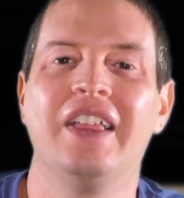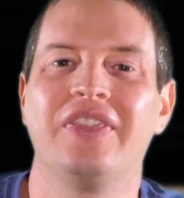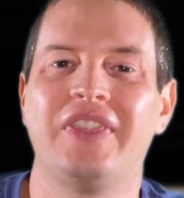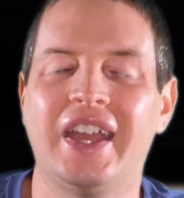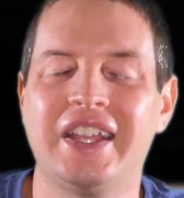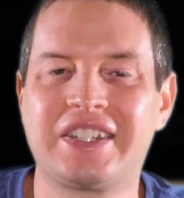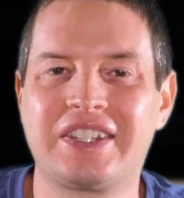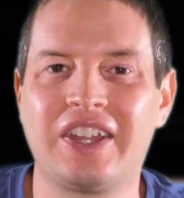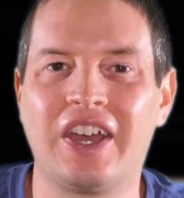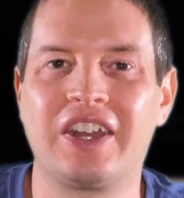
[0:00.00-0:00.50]

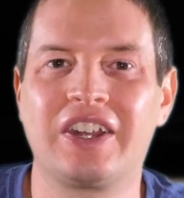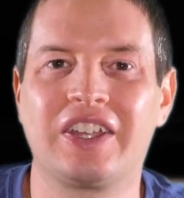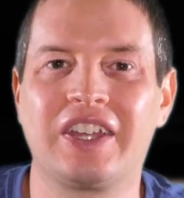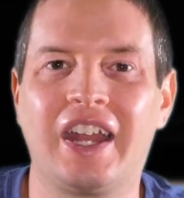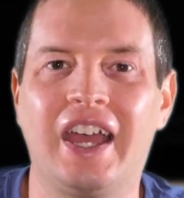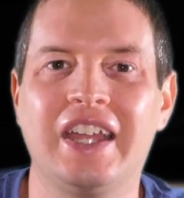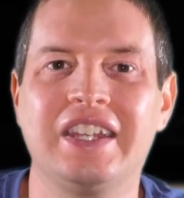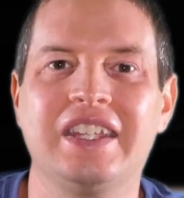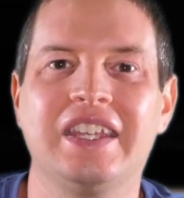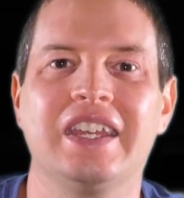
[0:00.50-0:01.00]
That's not a good
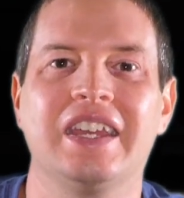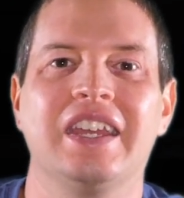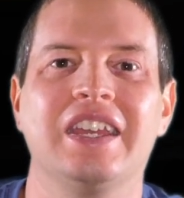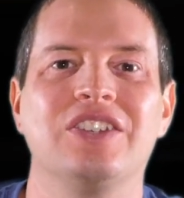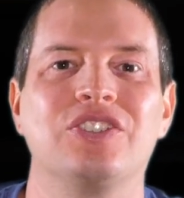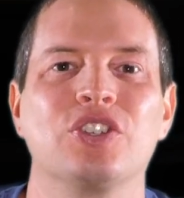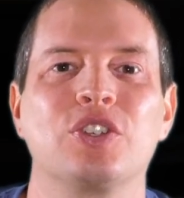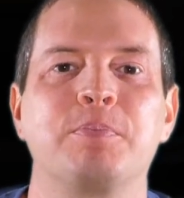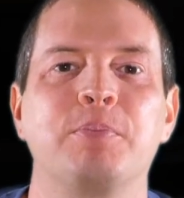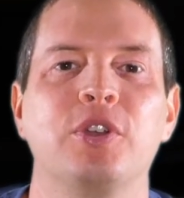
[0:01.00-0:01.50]
idea.
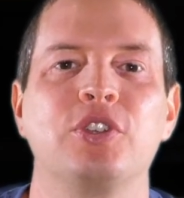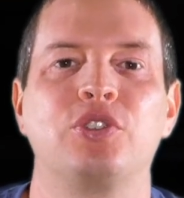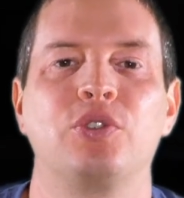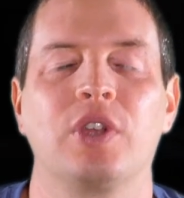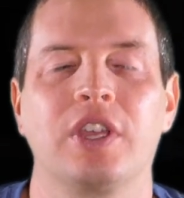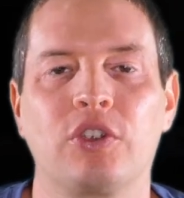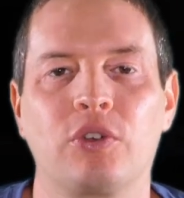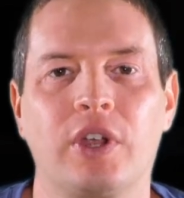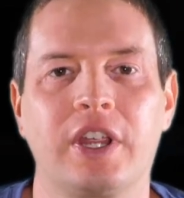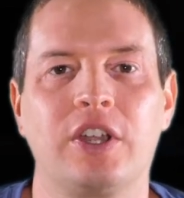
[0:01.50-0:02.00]
It just puts
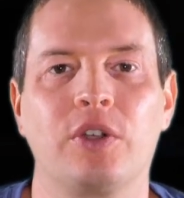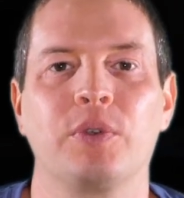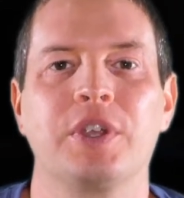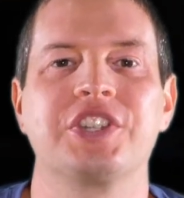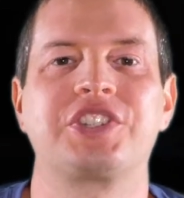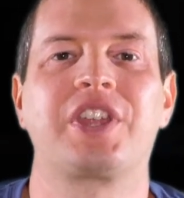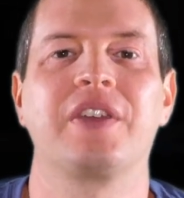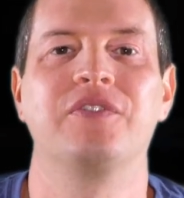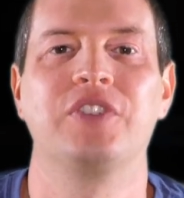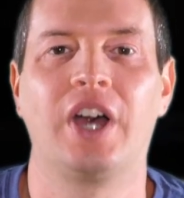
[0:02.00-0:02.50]
you at greater
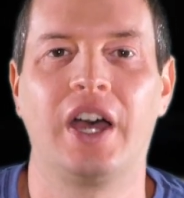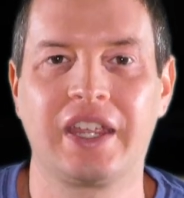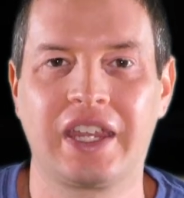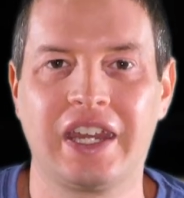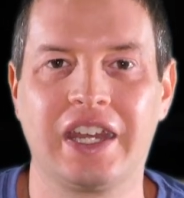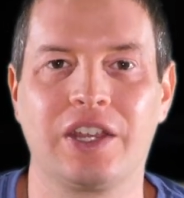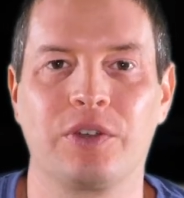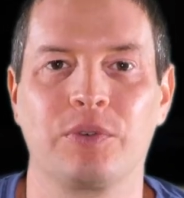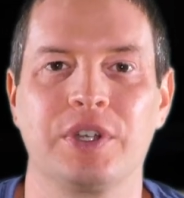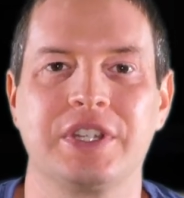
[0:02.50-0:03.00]
risk of not
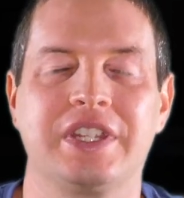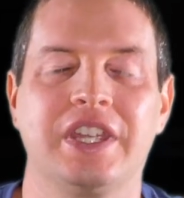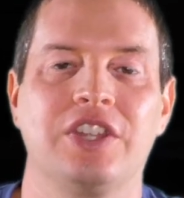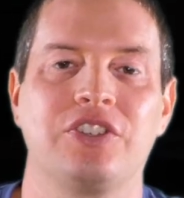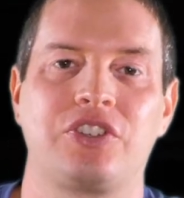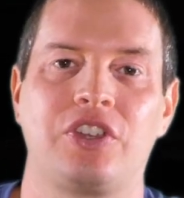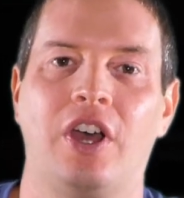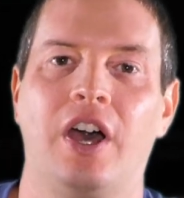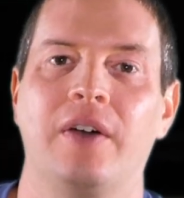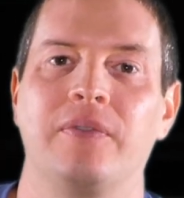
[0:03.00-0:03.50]
getting a
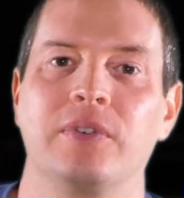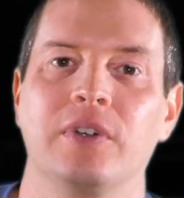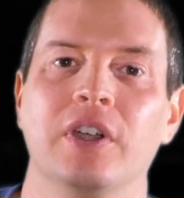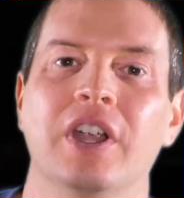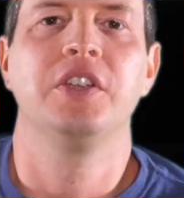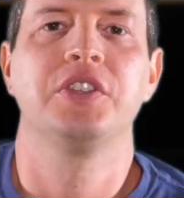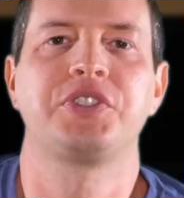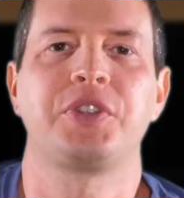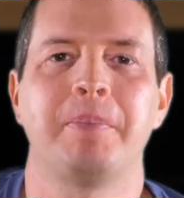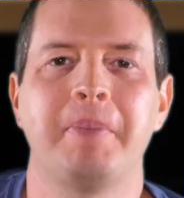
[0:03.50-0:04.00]
retention
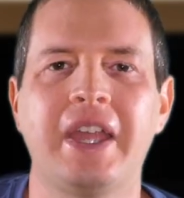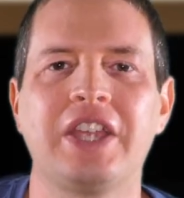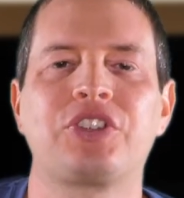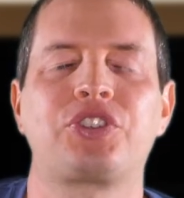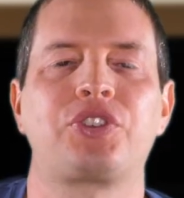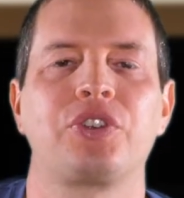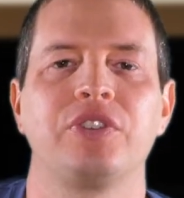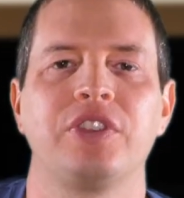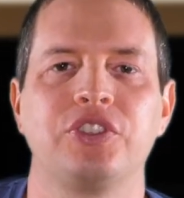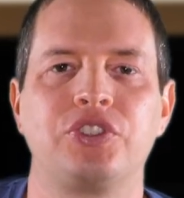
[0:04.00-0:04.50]
offer. So make
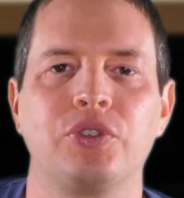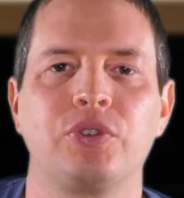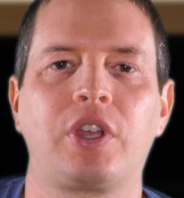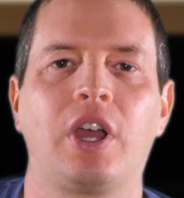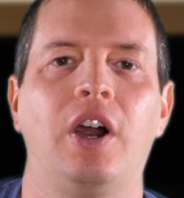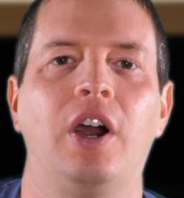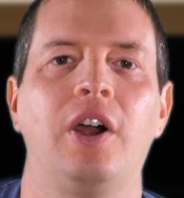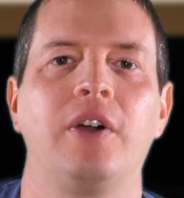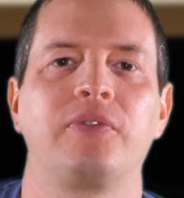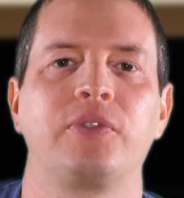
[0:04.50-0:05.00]
sure that you
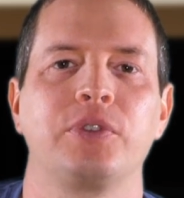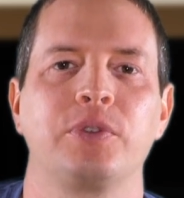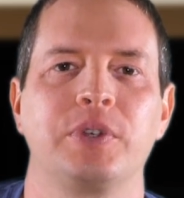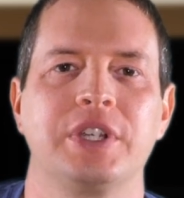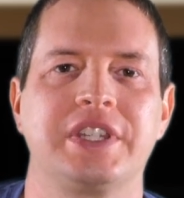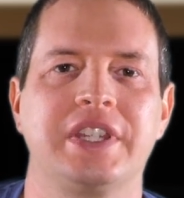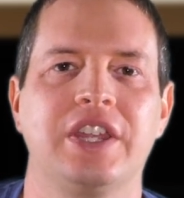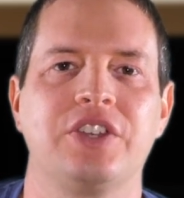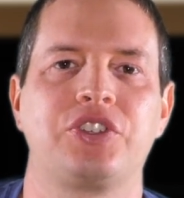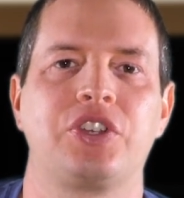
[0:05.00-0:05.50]
call for the
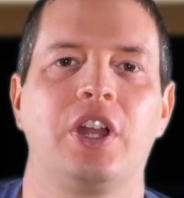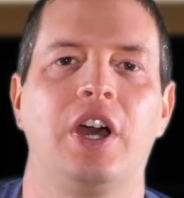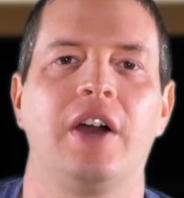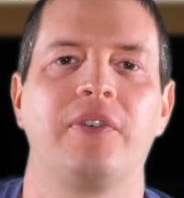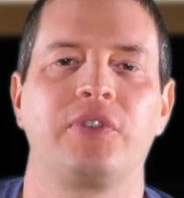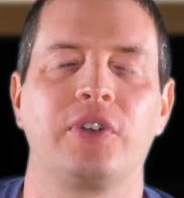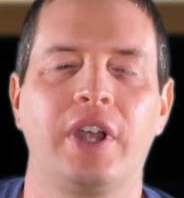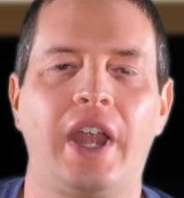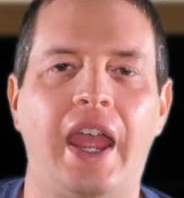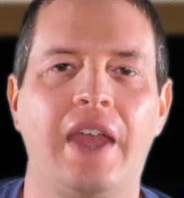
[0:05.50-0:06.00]
retention
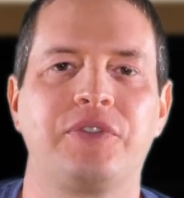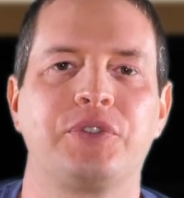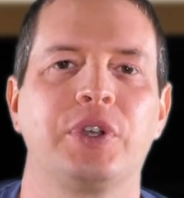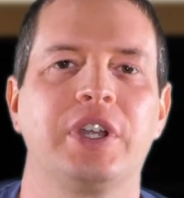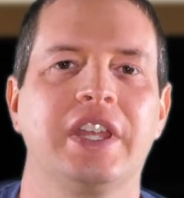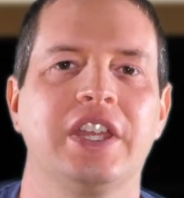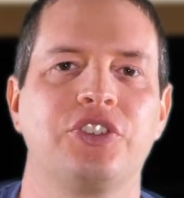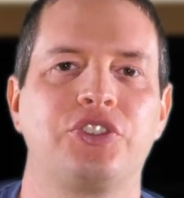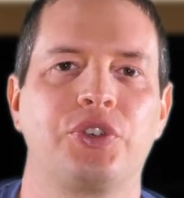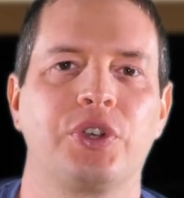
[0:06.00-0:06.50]
offer after
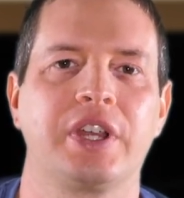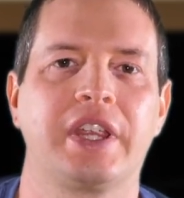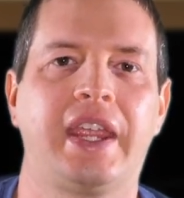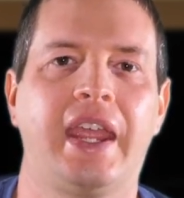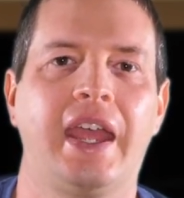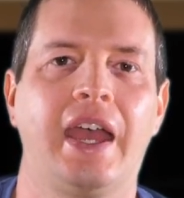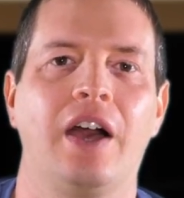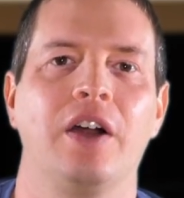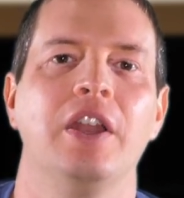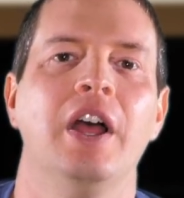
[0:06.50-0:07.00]
it hits your
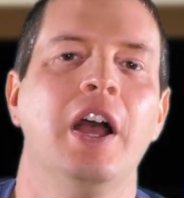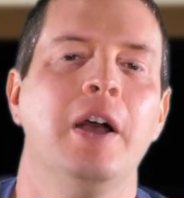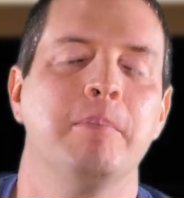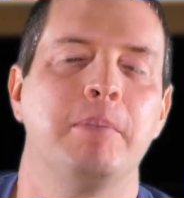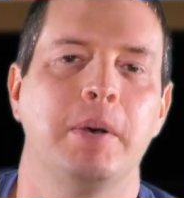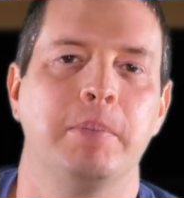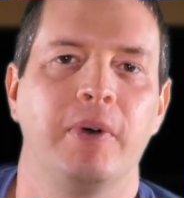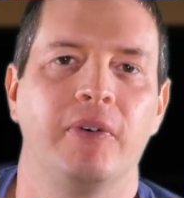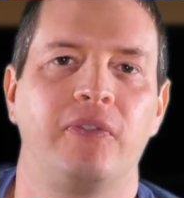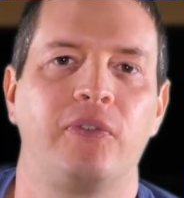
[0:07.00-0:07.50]
account,
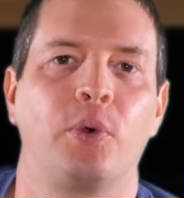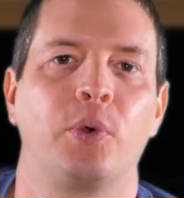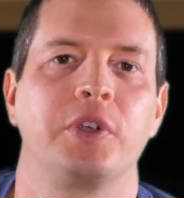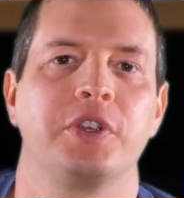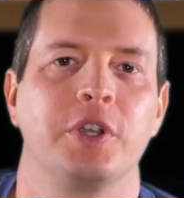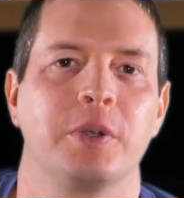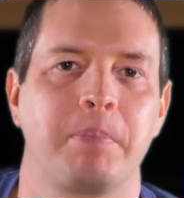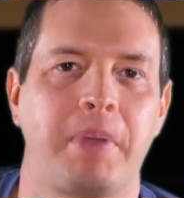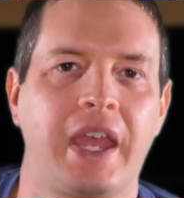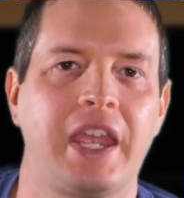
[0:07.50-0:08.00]
but before
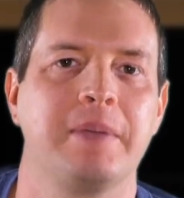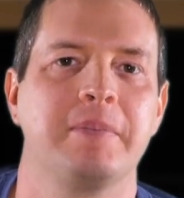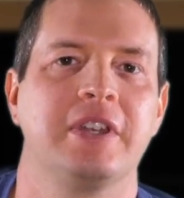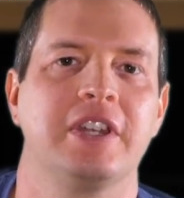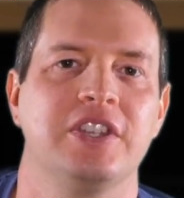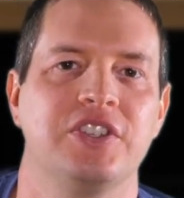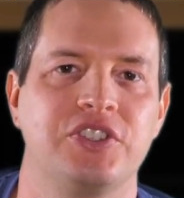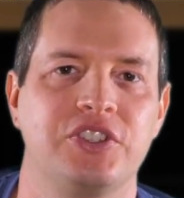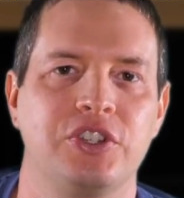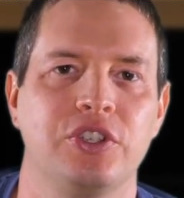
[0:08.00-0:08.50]
your
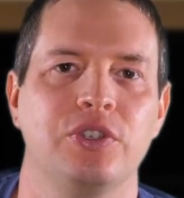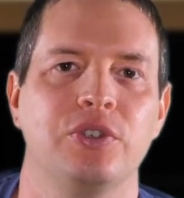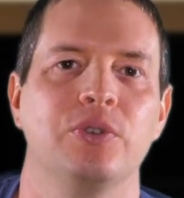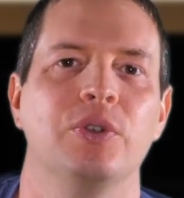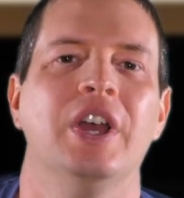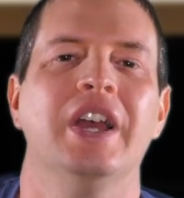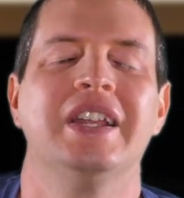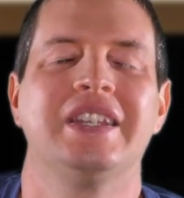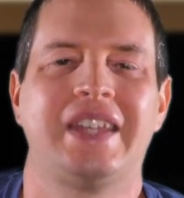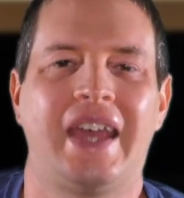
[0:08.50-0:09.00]
payment is
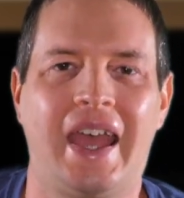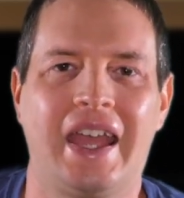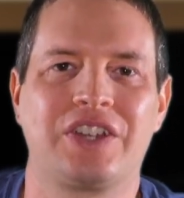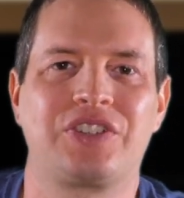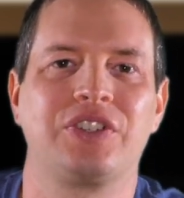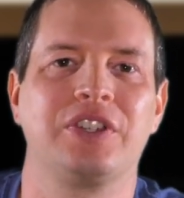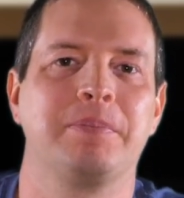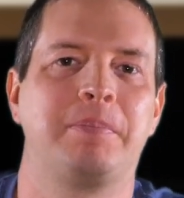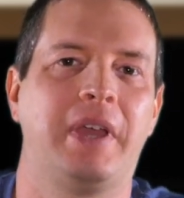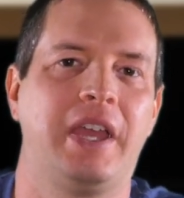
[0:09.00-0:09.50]
due, to
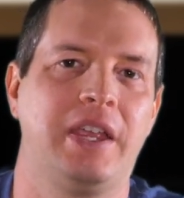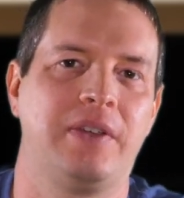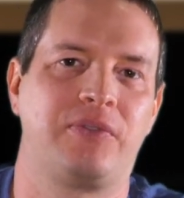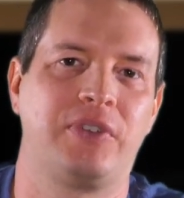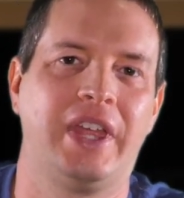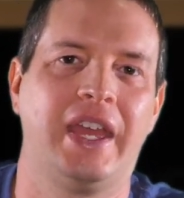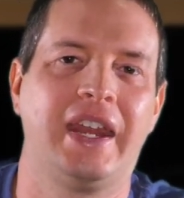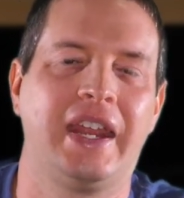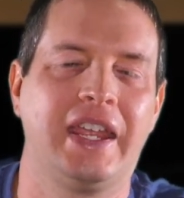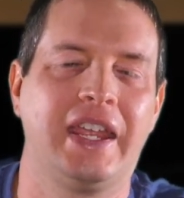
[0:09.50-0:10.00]
actually pay for that